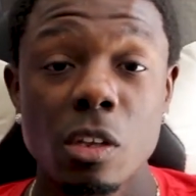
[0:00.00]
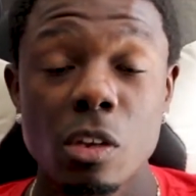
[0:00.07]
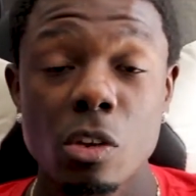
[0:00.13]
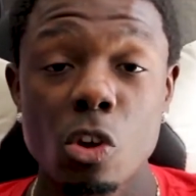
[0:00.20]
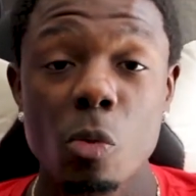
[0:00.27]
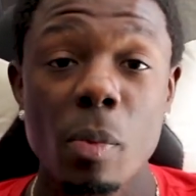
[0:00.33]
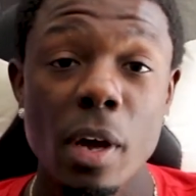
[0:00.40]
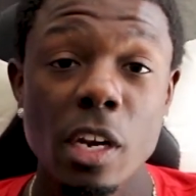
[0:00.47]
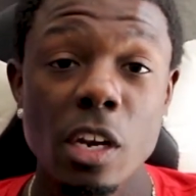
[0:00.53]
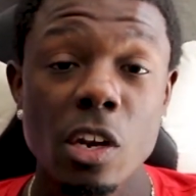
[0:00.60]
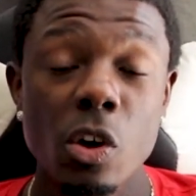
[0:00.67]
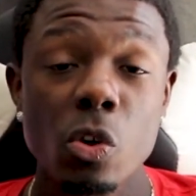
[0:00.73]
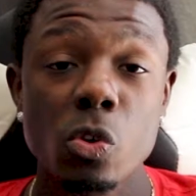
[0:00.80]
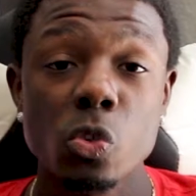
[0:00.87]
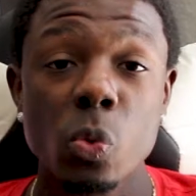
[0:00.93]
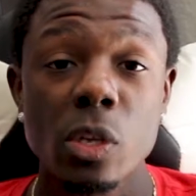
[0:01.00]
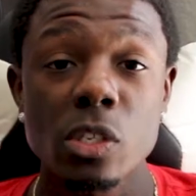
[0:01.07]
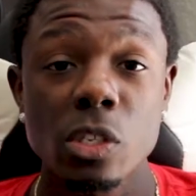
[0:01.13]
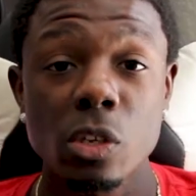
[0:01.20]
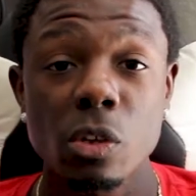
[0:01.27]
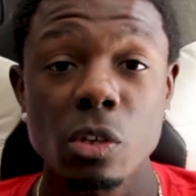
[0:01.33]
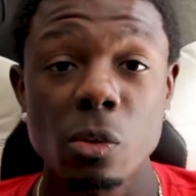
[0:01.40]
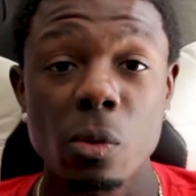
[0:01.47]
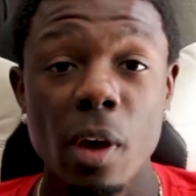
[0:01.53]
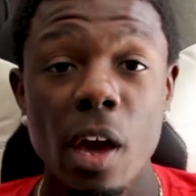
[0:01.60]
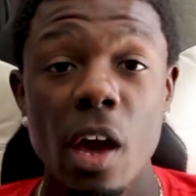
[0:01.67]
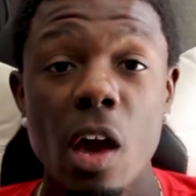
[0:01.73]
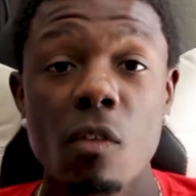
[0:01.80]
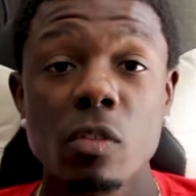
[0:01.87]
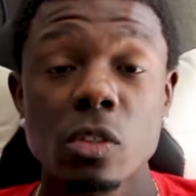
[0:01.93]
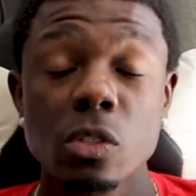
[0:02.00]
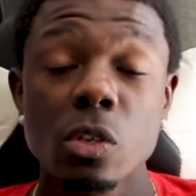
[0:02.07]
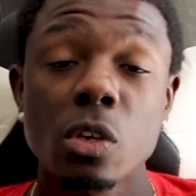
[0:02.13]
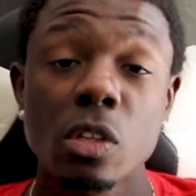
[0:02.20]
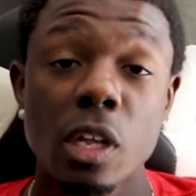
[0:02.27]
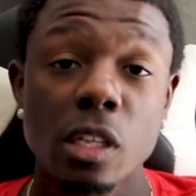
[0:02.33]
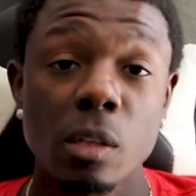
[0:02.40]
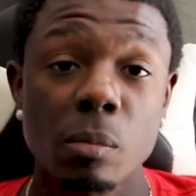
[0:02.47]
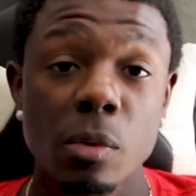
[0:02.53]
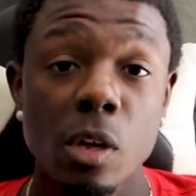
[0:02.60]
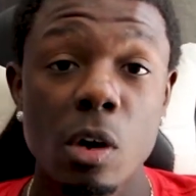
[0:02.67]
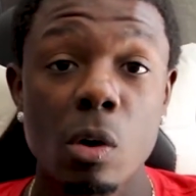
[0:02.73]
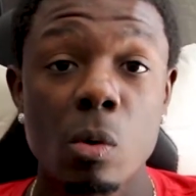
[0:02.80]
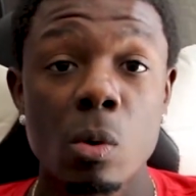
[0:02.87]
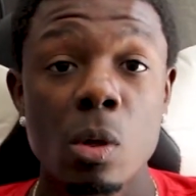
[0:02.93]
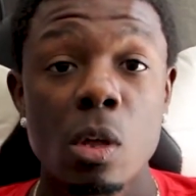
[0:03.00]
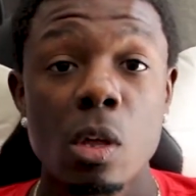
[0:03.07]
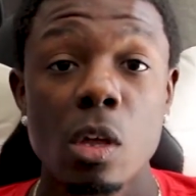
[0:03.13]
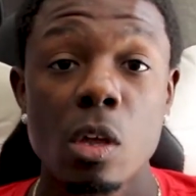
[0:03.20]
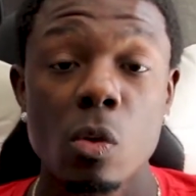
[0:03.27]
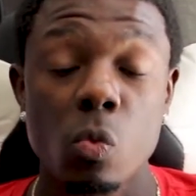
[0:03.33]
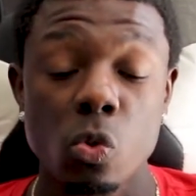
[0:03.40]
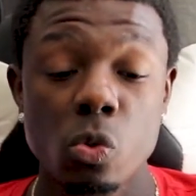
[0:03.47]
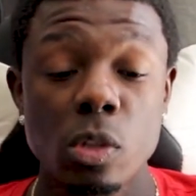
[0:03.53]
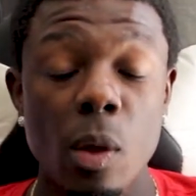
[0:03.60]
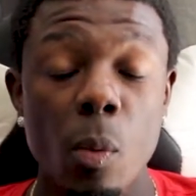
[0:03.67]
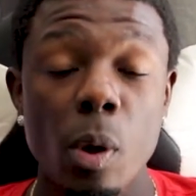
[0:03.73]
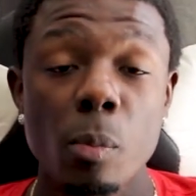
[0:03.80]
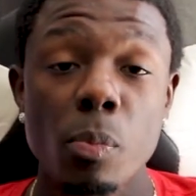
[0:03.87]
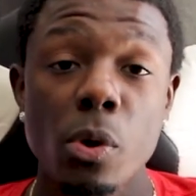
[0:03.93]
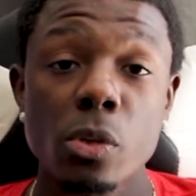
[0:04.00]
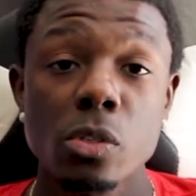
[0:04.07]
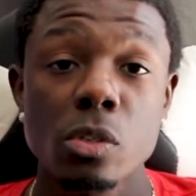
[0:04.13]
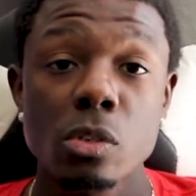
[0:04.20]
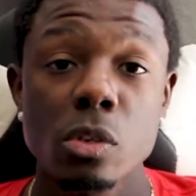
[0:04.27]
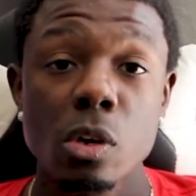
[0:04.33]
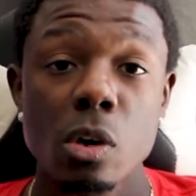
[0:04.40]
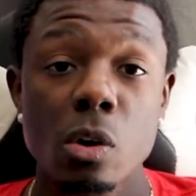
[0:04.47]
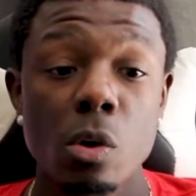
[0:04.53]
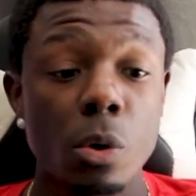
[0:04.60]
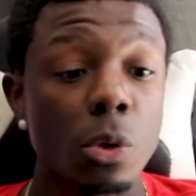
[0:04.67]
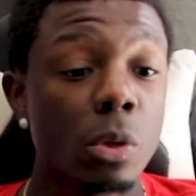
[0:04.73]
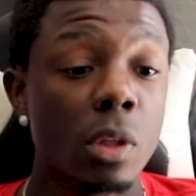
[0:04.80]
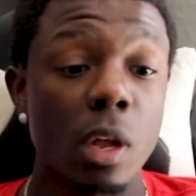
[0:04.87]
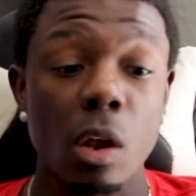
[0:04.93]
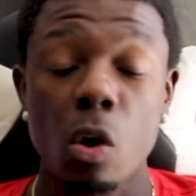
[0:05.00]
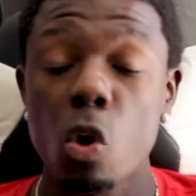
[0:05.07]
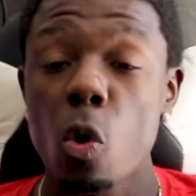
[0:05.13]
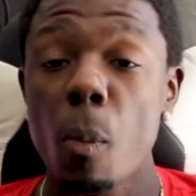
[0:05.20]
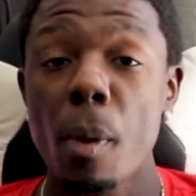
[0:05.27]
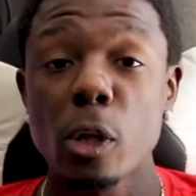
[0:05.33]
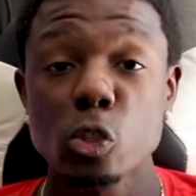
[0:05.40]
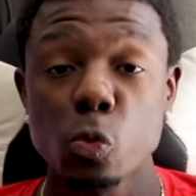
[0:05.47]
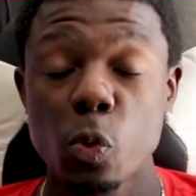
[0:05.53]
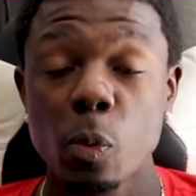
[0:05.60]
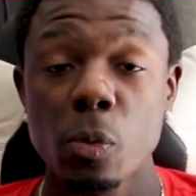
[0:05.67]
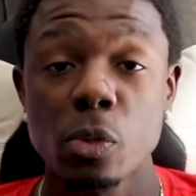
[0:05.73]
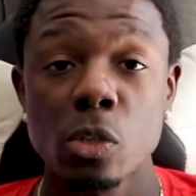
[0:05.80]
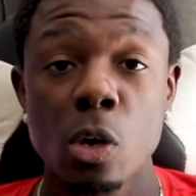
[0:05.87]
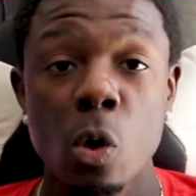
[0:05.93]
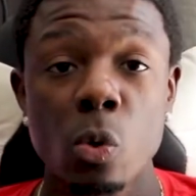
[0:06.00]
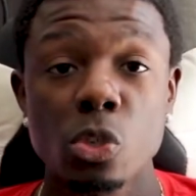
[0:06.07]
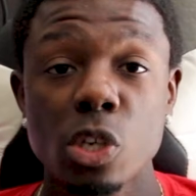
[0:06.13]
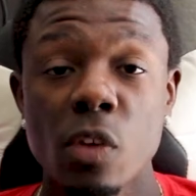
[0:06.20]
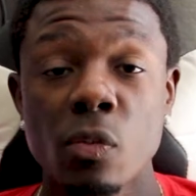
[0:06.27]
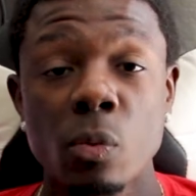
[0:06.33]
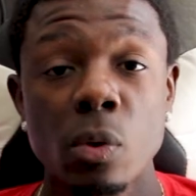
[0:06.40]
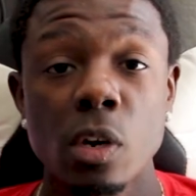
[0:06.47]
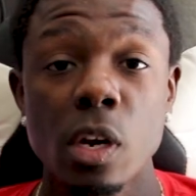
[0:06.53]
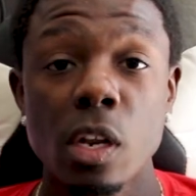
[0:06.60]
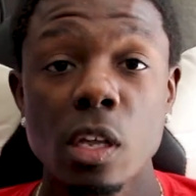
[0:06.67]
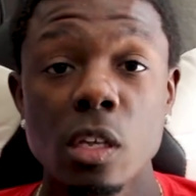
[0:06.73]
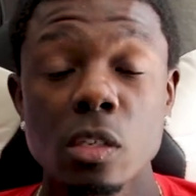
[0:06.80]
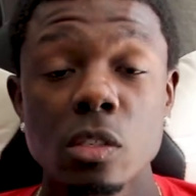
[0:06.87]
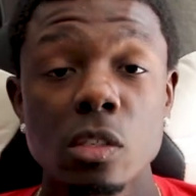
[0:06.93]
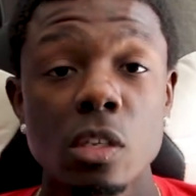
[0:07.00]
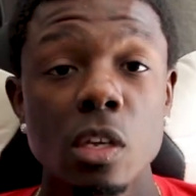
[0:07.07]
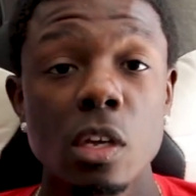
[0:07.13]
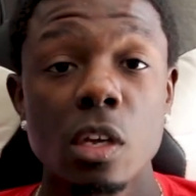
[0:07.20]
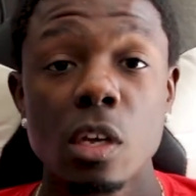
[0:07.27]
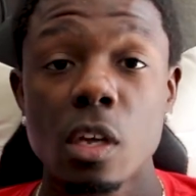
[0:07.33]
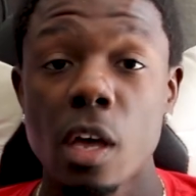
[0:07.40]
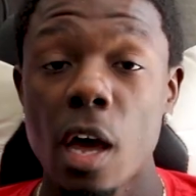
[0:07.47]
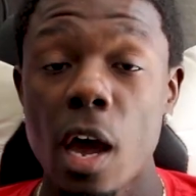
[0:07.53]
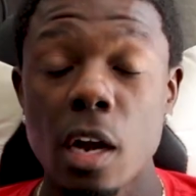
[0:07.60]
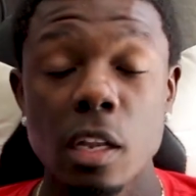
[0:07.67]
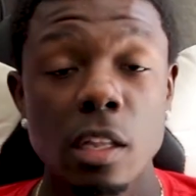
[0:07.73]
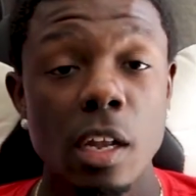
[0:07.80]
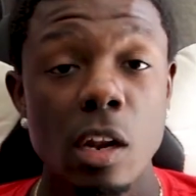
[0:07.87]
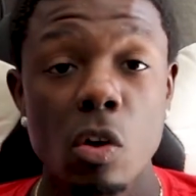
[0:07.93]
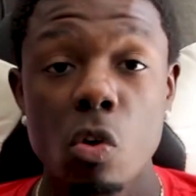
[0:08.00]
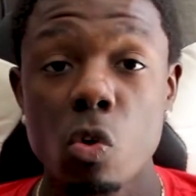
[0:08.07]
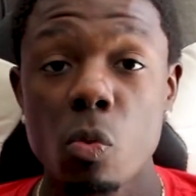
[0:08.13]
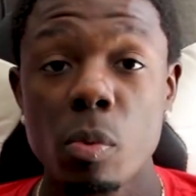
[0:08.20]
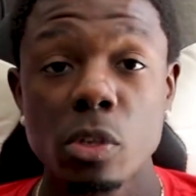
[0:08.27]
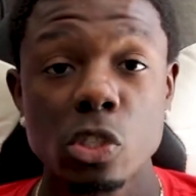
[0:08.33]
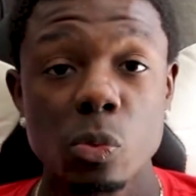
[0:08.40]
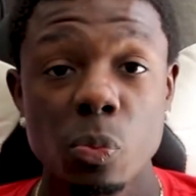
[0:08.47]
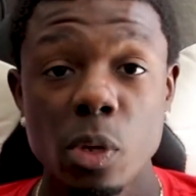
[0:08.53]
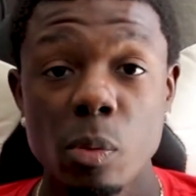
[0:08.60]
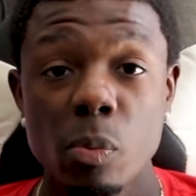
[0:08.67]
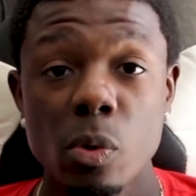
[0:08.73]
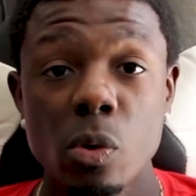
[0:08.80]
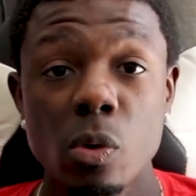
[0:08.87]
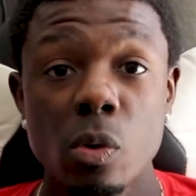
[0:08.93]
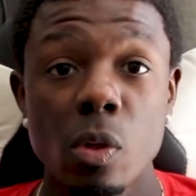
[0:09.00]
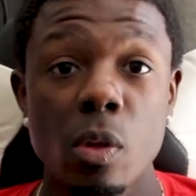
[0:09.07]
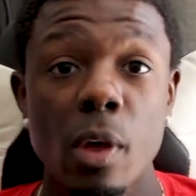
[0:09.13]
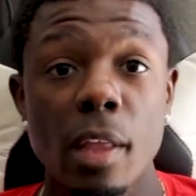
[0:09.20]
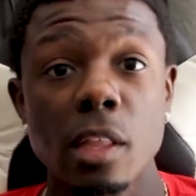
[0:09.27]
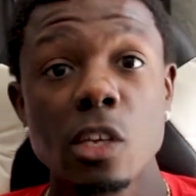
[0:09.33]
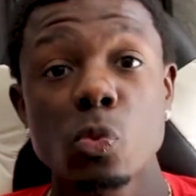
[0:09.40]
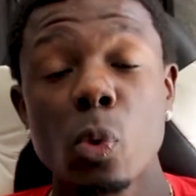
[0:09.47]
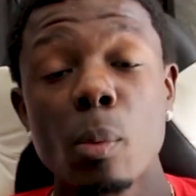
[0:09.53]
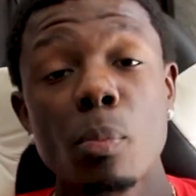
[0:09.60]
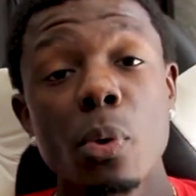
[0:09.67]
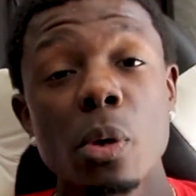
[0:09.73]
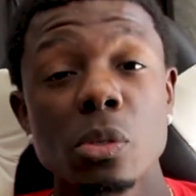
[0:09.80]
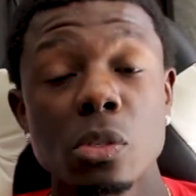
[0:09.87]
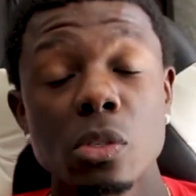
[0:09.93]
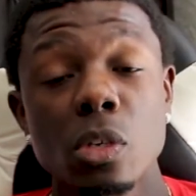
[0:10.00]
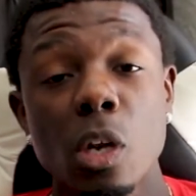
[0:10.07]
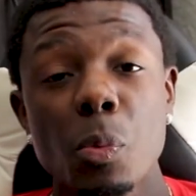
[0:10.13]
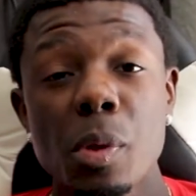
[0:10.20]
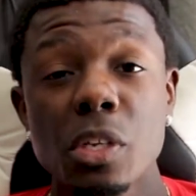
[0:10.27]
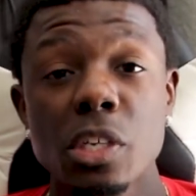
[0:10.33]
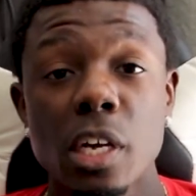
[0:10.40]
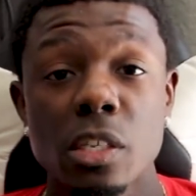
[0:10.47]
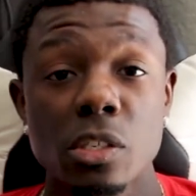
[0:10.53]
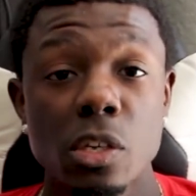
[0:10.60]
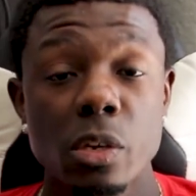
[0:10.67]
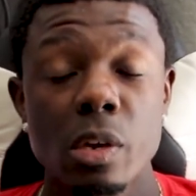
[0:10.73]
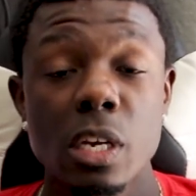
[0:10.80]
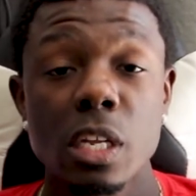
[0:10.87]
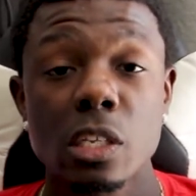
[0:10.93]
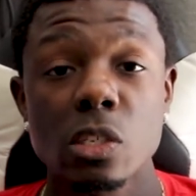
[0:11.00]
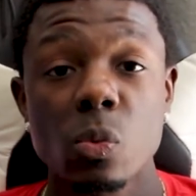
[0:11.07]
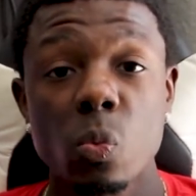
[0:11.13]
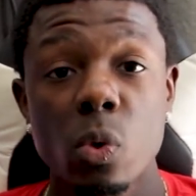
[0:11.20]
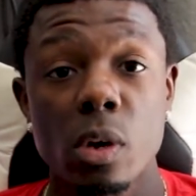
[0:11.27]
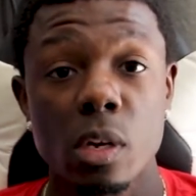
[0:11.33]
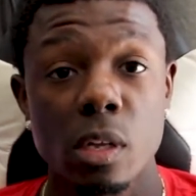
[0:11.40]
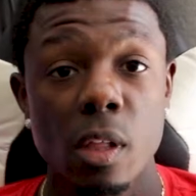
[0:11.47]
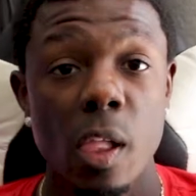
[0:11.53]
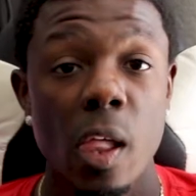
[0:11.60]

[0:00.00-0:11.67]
Nobody knows what skill you have until you let them know. You let one person know, or you let a whole bunch of people know, whichever one it is. Out of that whole bunch of people, at least one person is going to reach out to you and need some work.